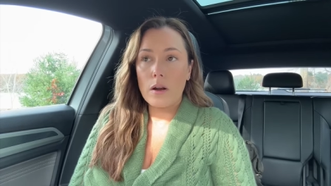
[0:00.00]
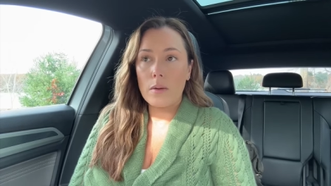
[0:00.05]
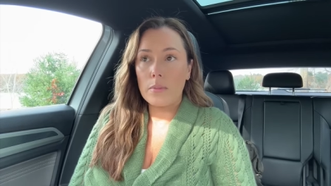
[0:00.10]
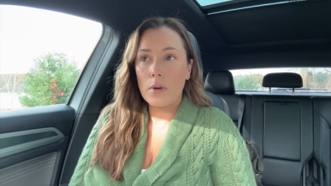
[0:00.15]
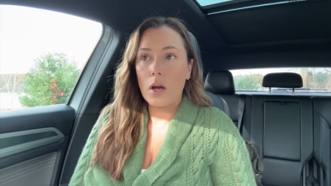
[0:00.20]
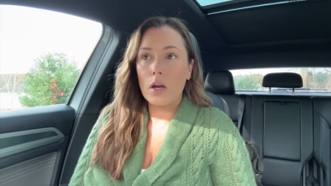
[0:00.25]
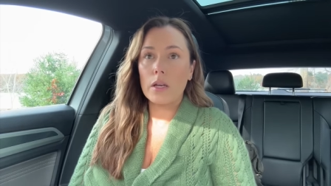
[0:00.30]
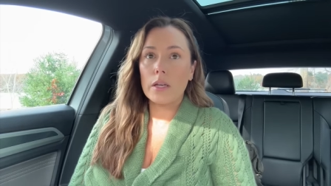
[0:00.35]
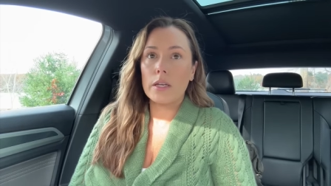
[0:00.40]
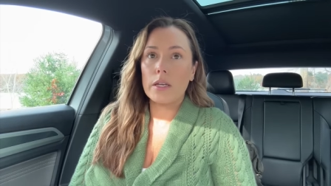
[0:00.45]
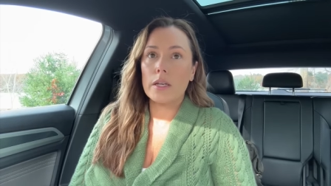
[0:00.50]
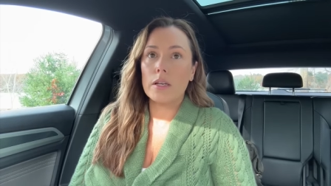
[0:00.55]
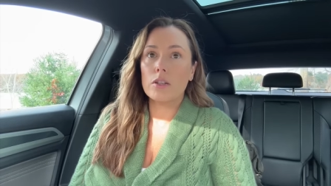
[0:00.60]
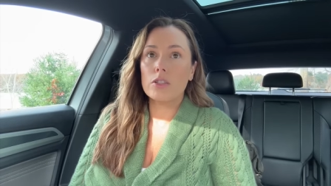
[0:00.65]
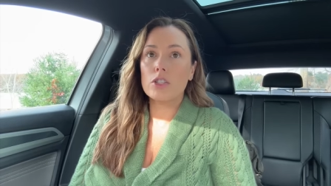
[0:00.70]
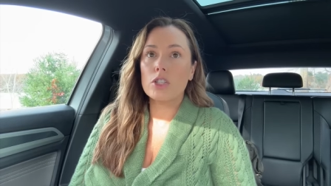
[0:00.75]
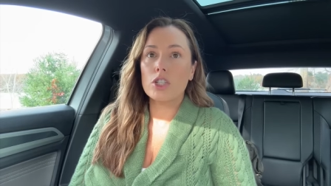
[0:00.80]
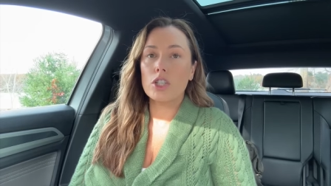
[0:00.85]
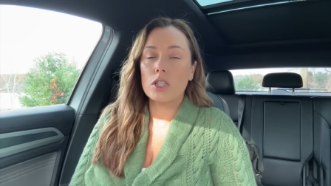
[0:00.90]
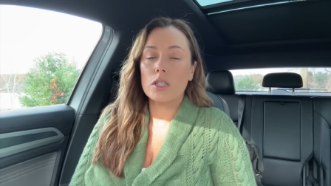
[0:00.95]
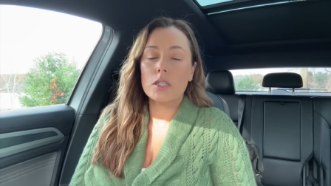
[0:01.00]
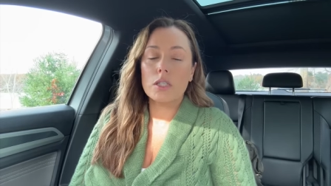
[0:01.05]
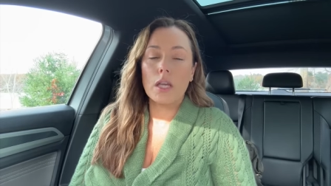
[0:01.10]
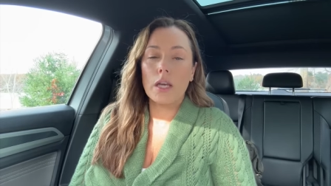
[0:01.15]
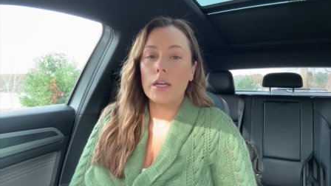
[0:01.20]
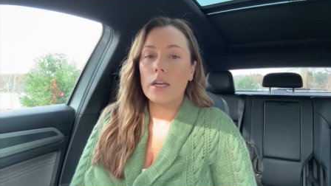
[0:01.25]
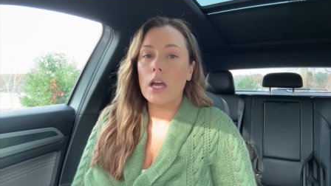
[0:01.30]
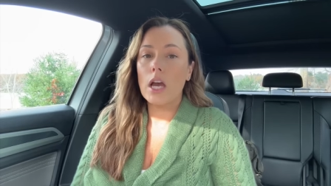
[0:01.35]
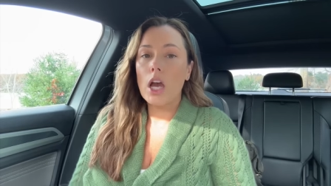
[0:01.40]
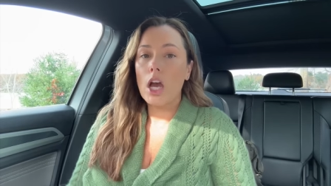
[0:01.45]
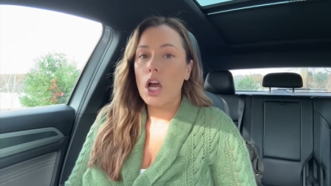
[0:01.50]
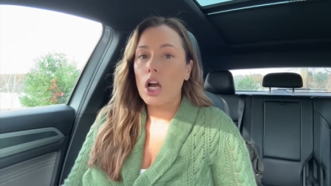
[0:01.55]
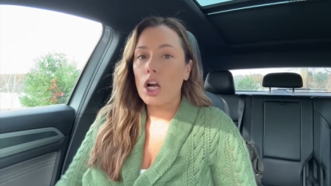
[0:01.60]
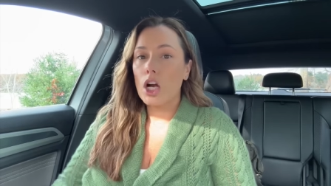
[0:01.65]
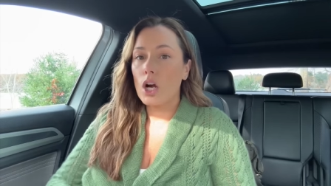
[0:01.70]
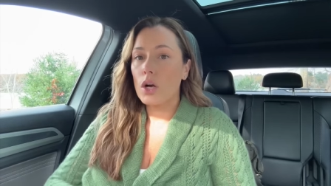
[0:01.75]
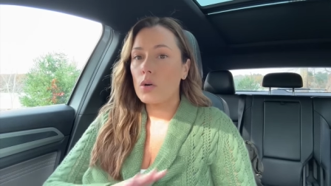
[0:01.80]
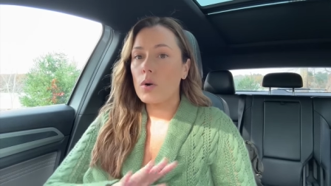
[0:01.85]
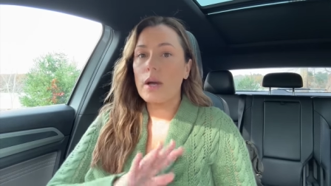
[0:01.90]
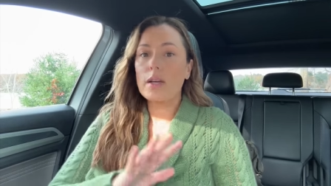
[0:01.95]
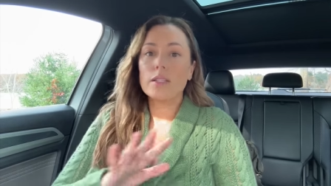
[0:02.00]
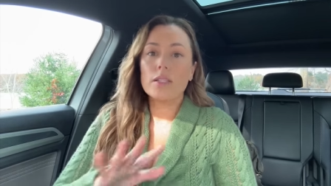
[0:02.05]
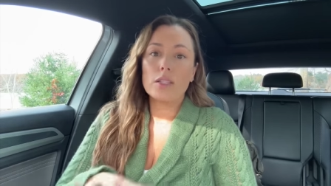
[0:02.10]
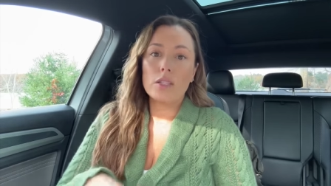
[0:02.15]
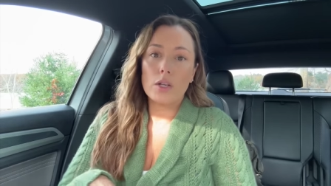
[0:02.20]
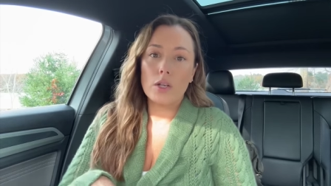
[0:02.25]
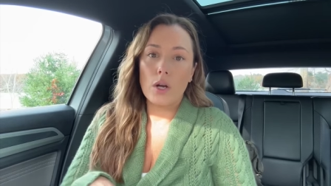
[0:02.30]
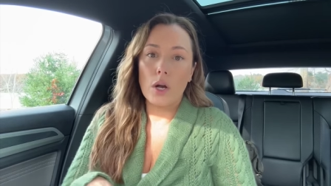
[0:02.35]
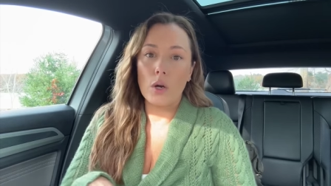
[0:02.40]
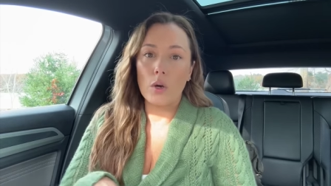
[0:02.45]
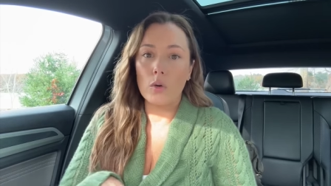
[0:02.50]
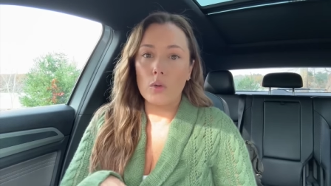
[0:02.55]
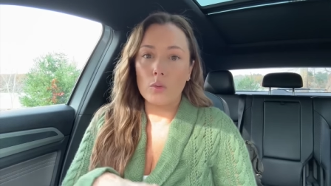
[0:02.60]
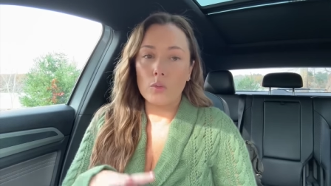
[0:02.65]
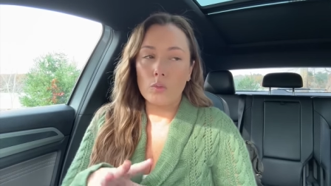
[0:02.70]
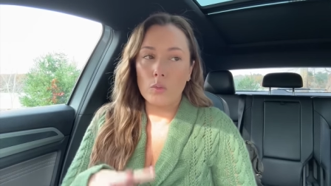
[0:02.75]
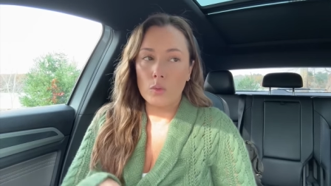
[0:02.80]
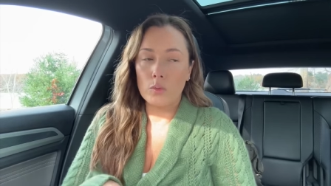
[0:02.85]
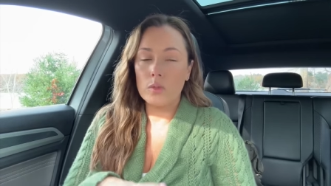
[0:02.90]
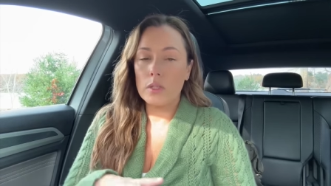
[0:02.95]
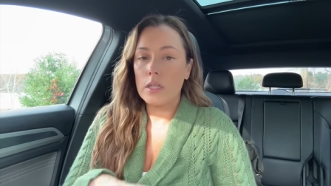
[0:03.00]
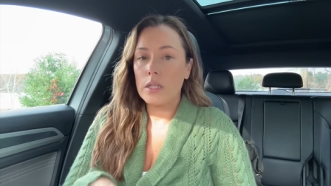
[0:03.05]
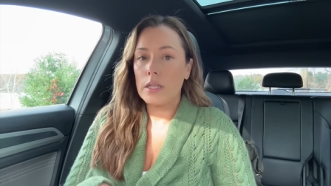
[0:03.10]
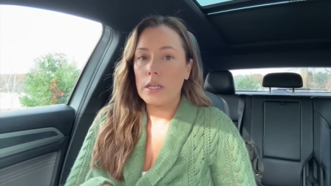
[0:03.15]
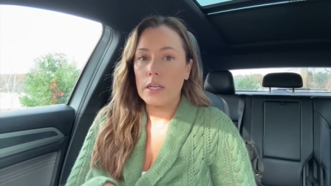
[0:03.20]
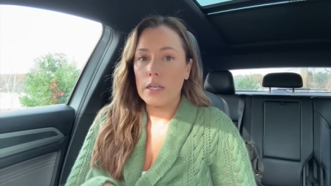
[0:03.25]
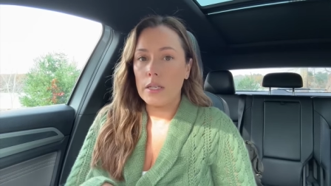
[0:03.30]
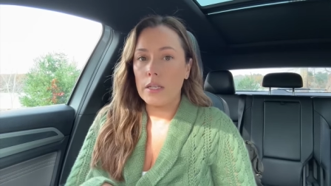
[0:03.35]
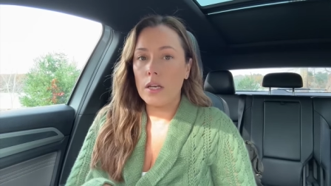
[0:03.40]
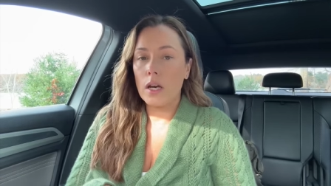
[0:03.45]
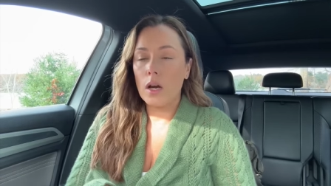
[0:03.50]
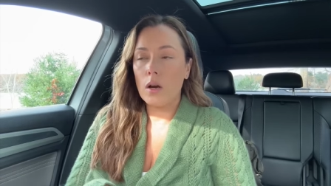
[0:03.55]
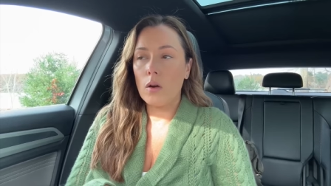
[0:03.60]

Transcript: I'm not here to just like caress your own wounded ego.